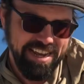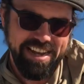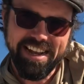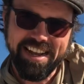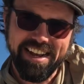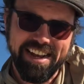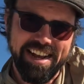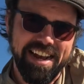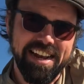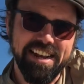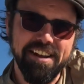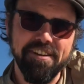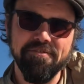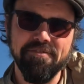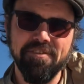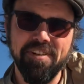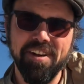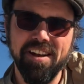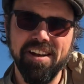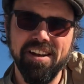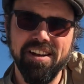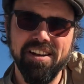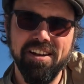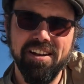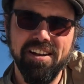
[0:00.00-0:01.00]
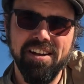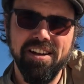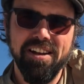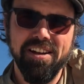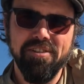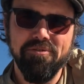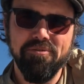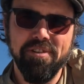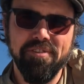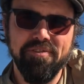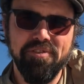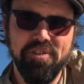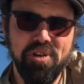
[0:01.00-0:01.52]
kind of
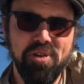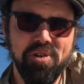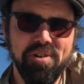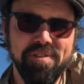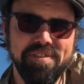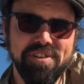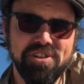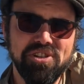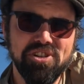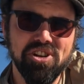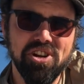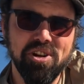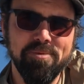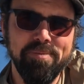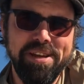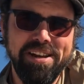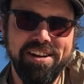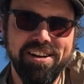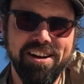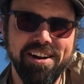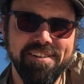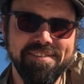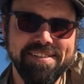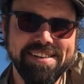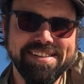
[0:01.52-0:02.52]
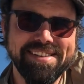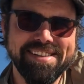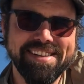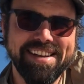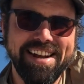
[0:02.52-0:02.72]
review of the sugar beet harvest,